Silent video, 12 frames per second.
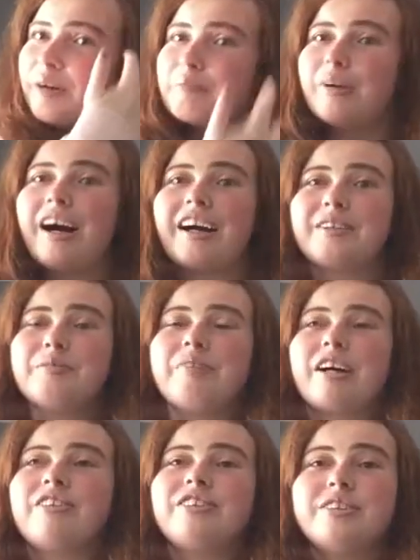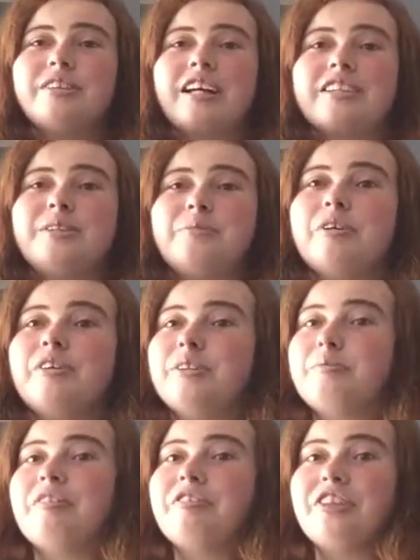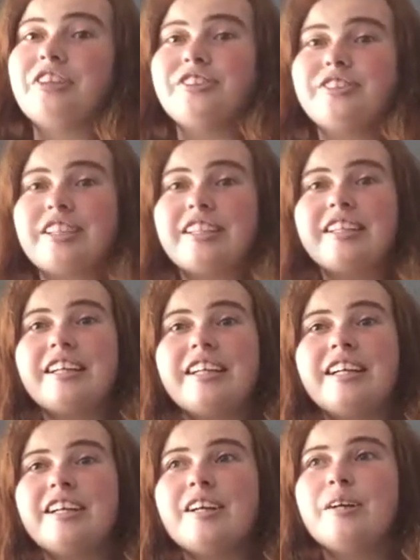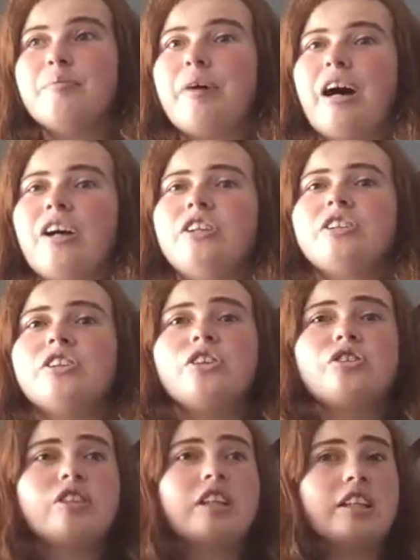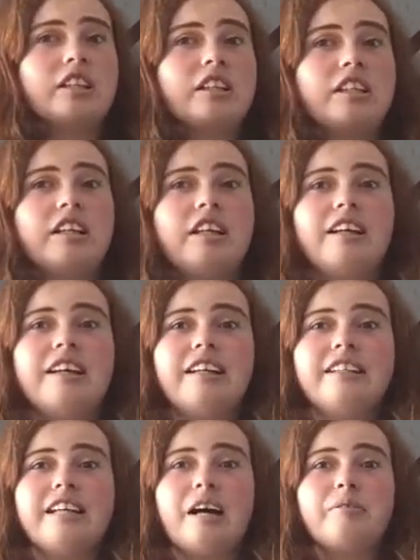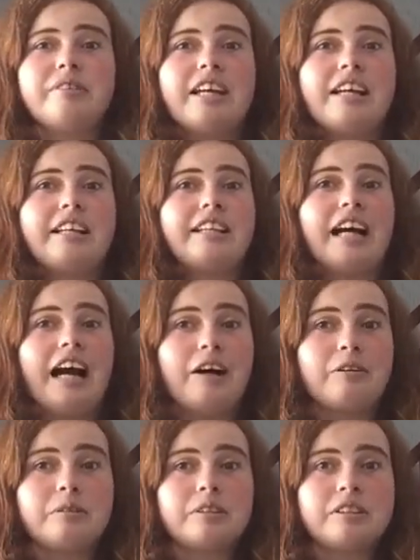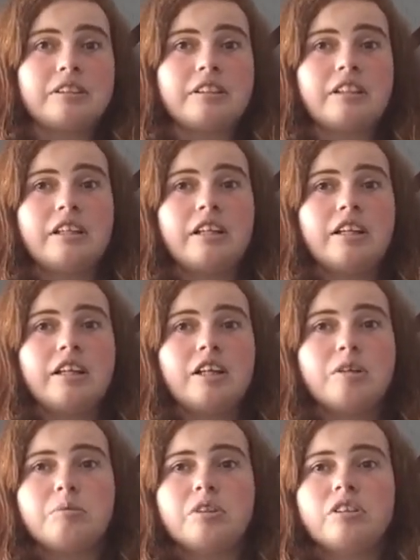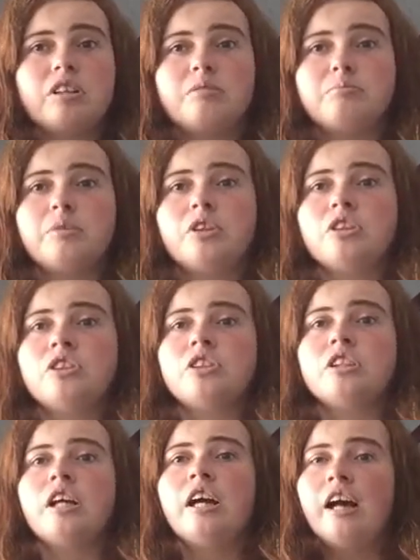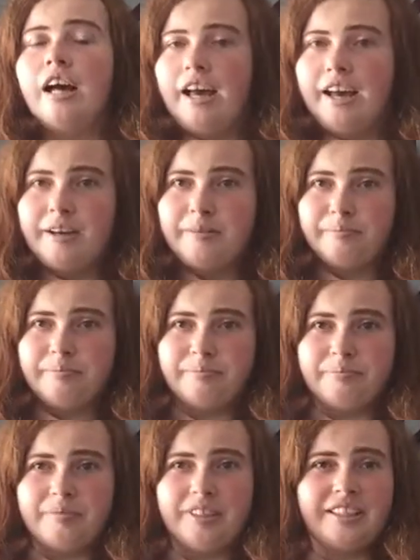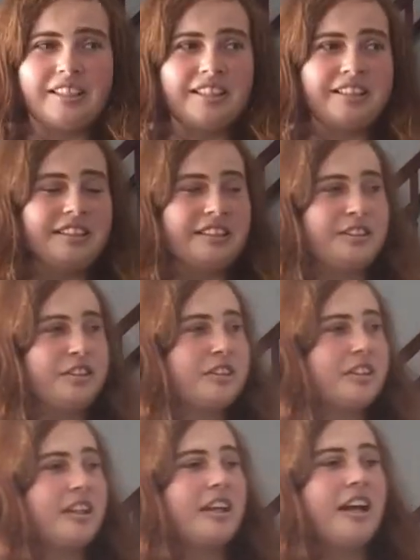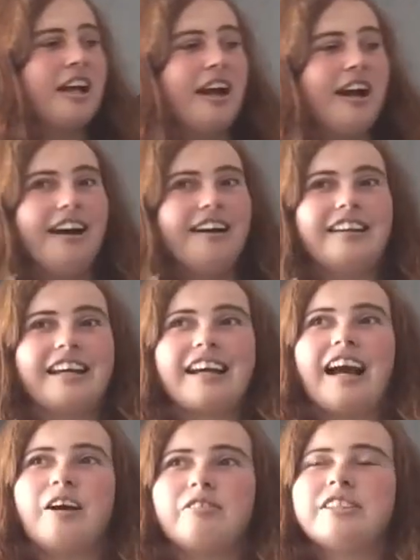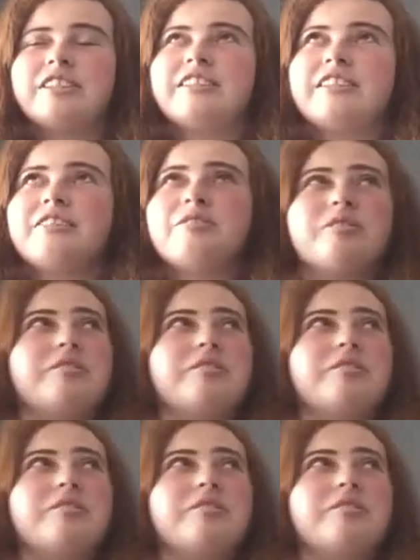My cousin actually bought us my first drink, but I used to drink now and then in the house, but not much. And then like I was.